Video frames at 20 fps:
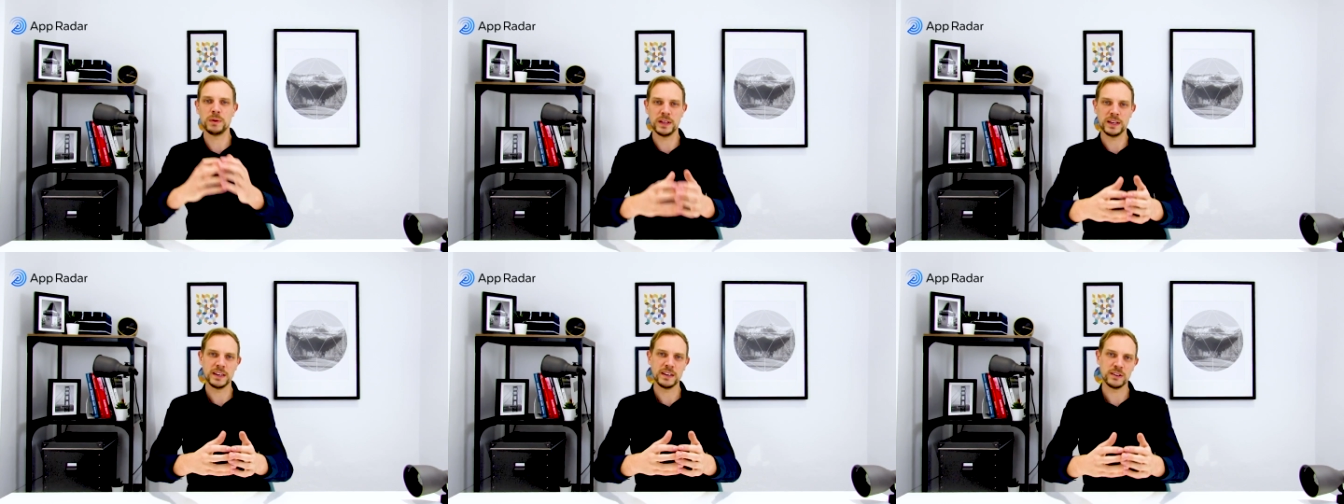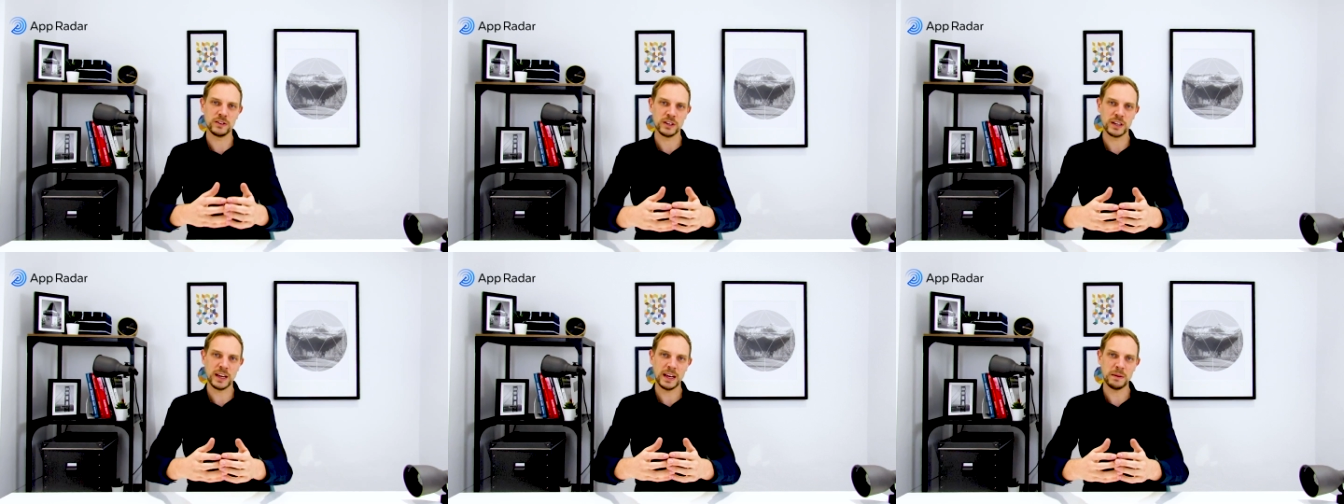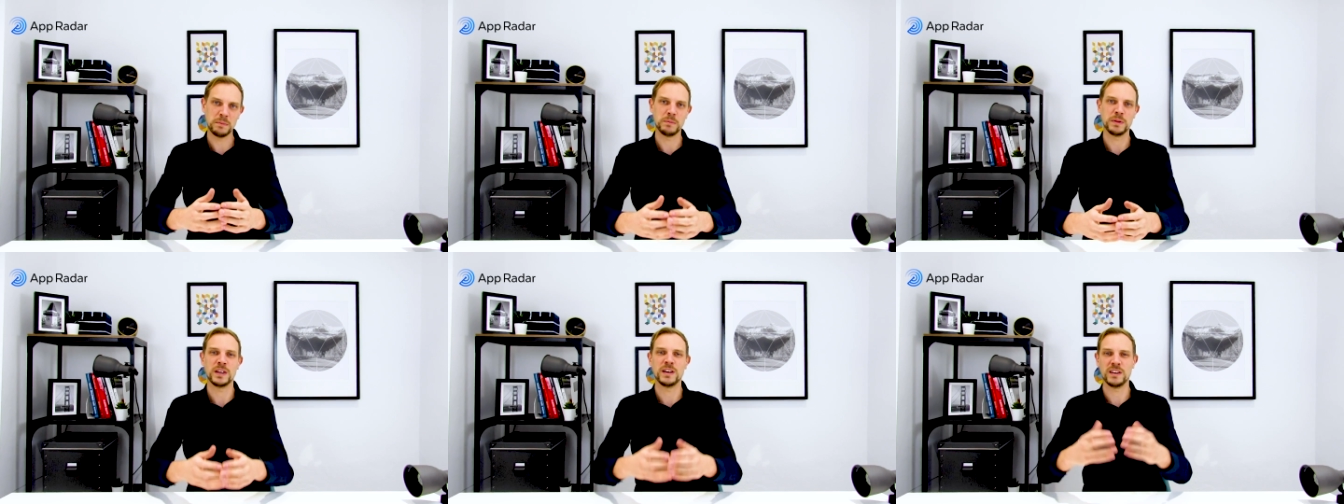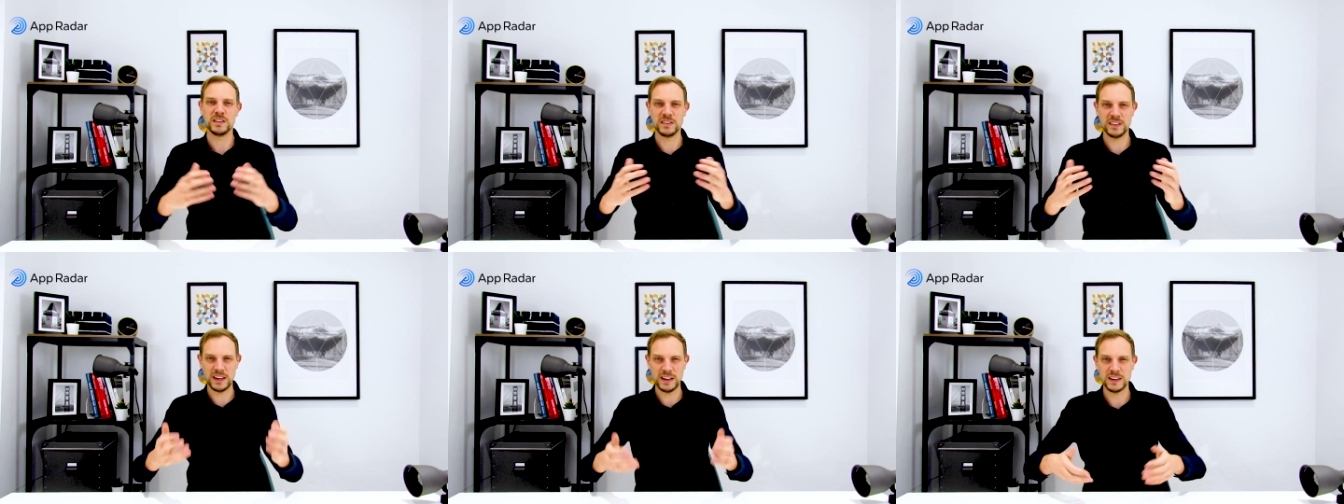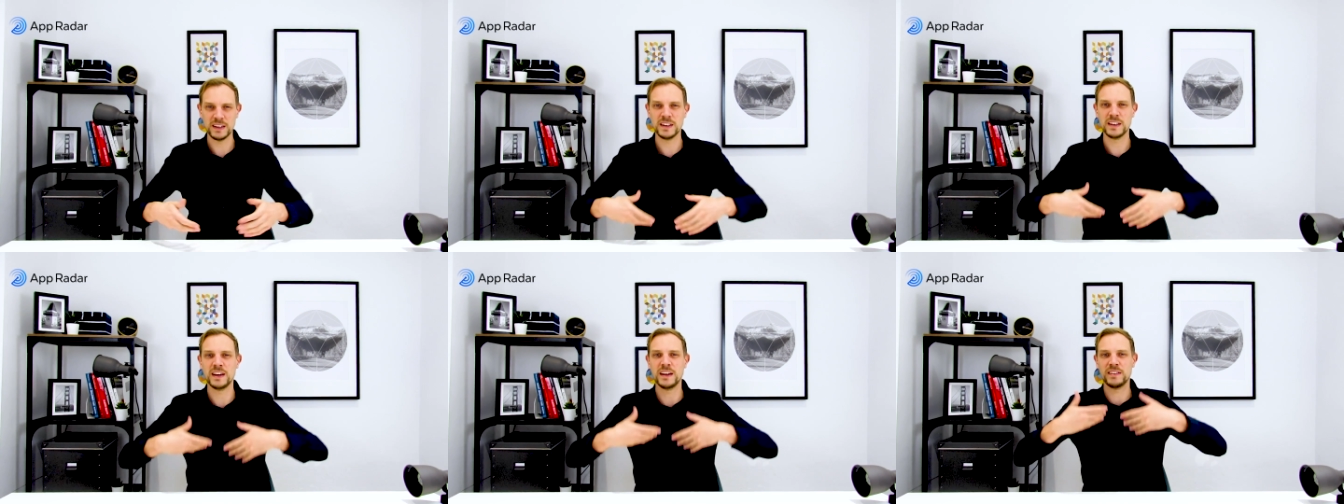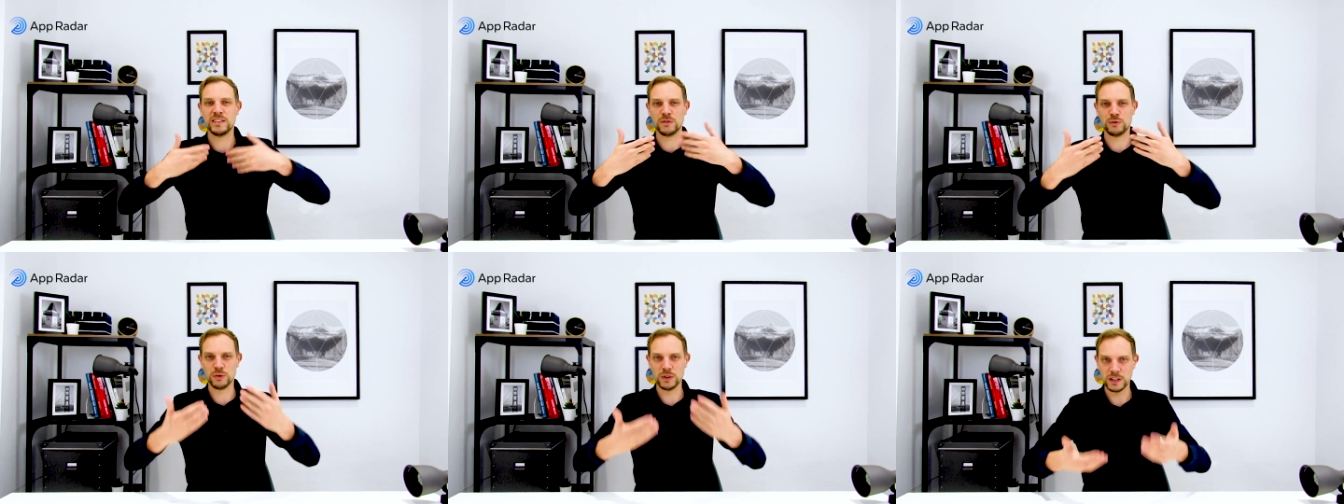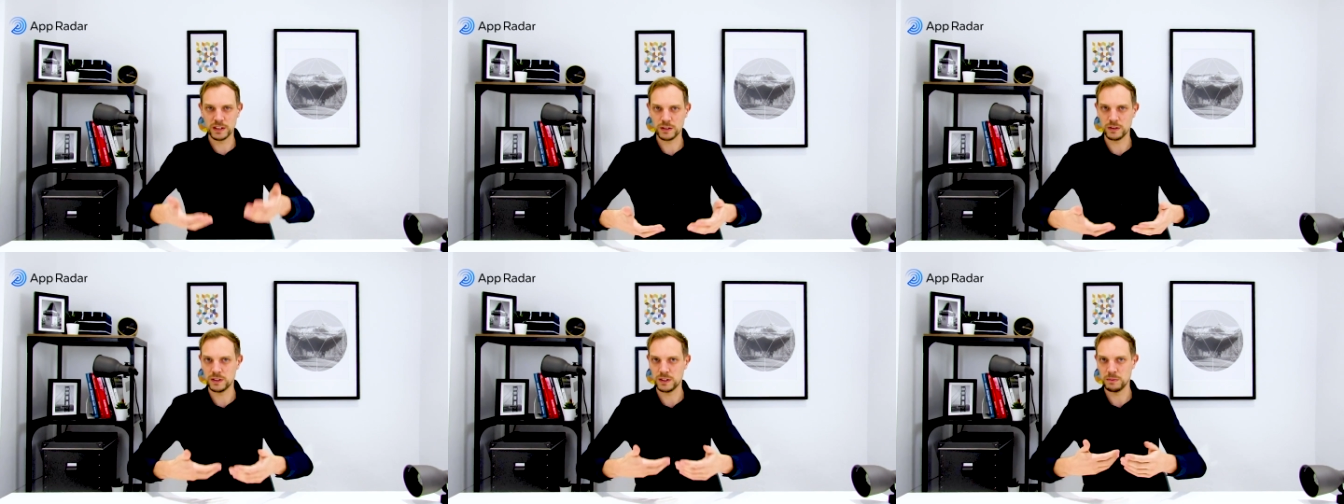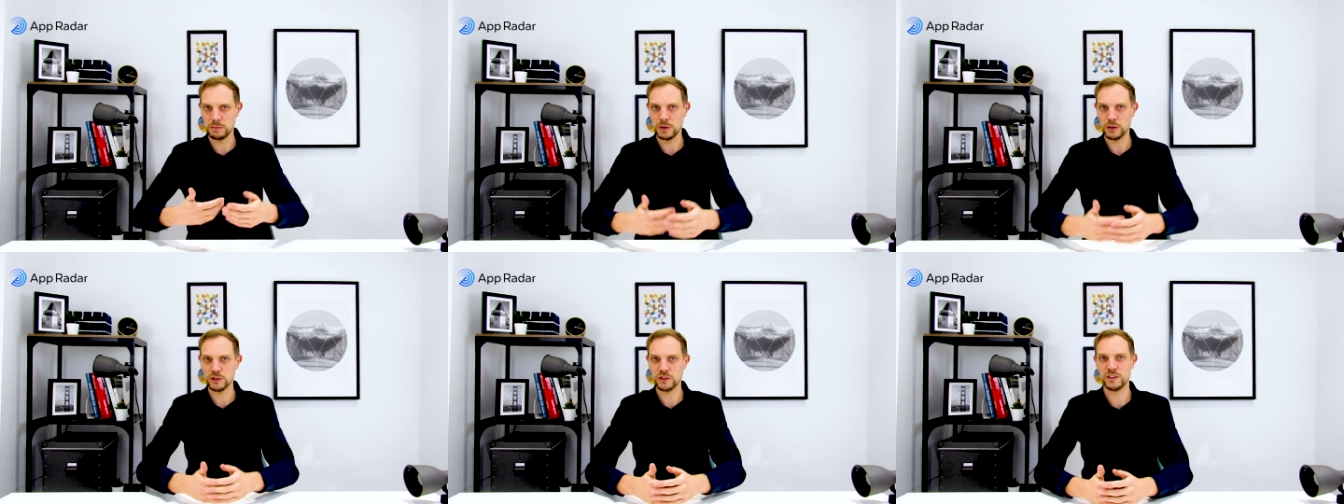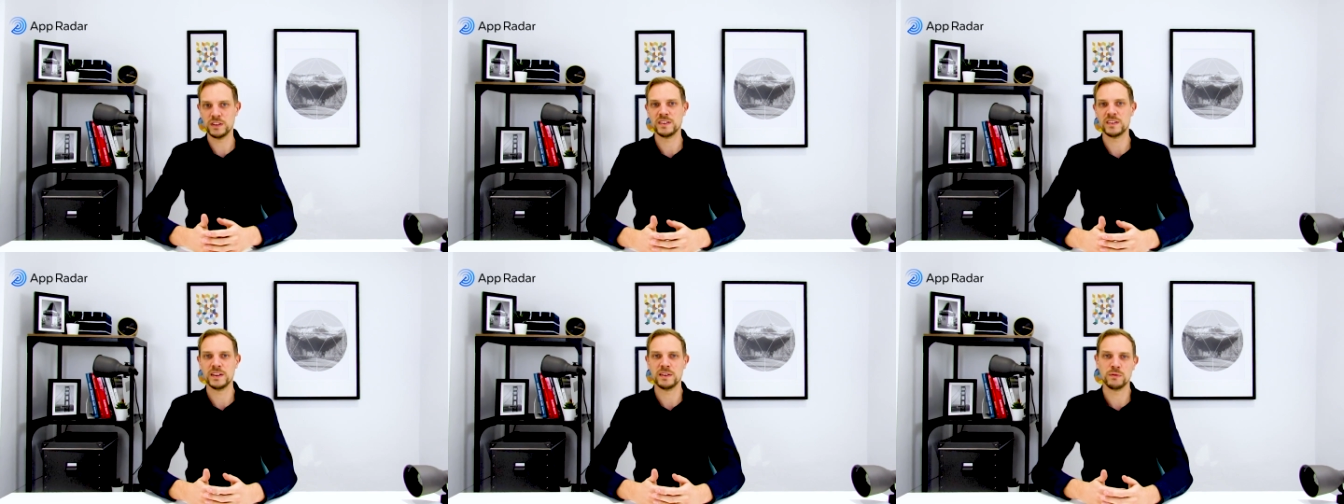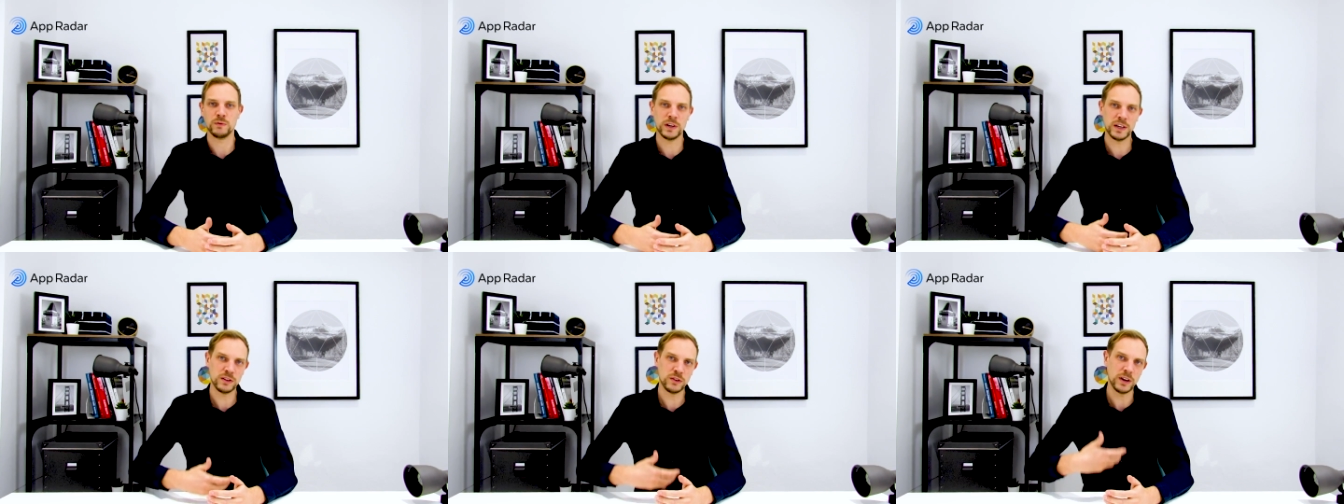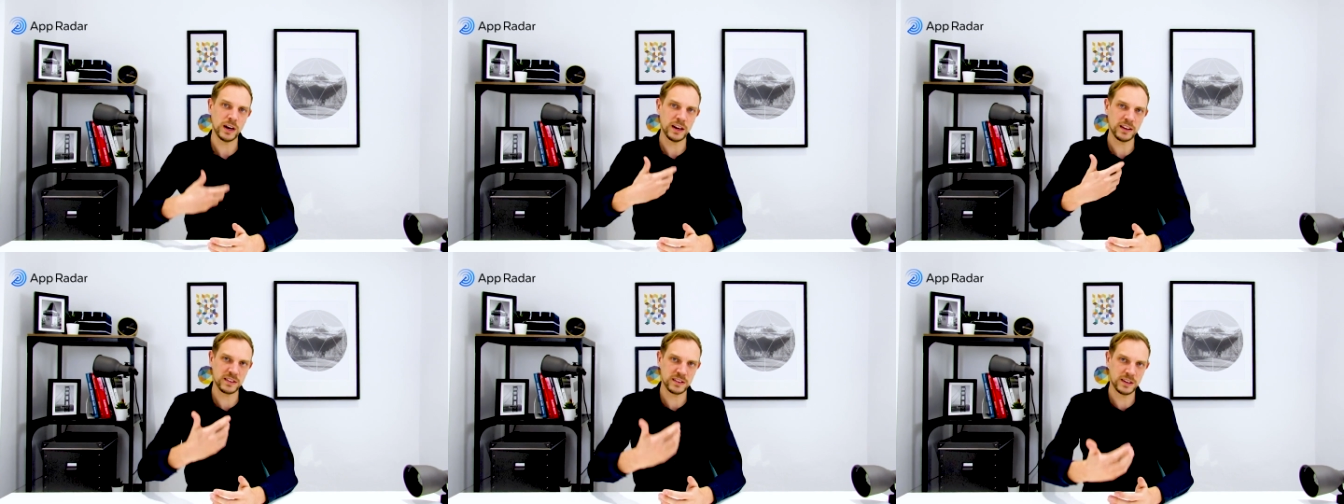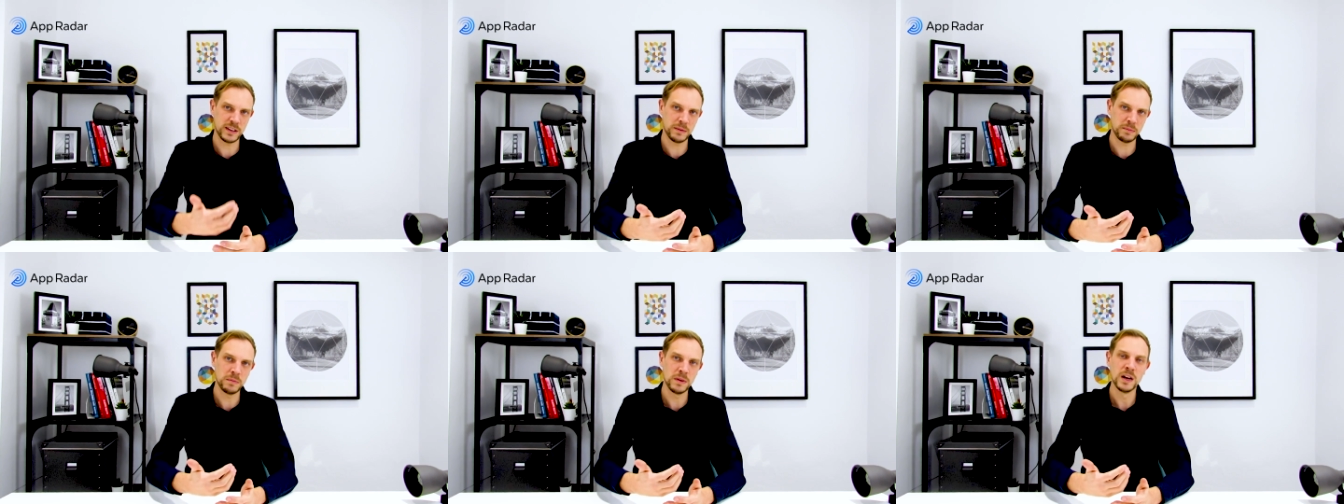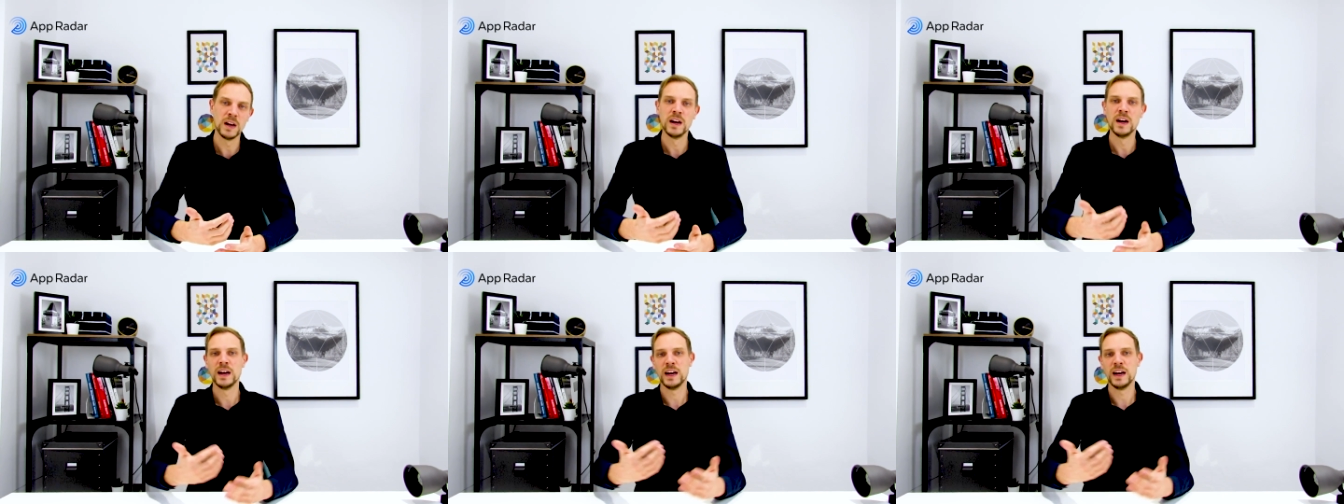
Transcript: playing your game, because then he has really good emotions, and when you ask him,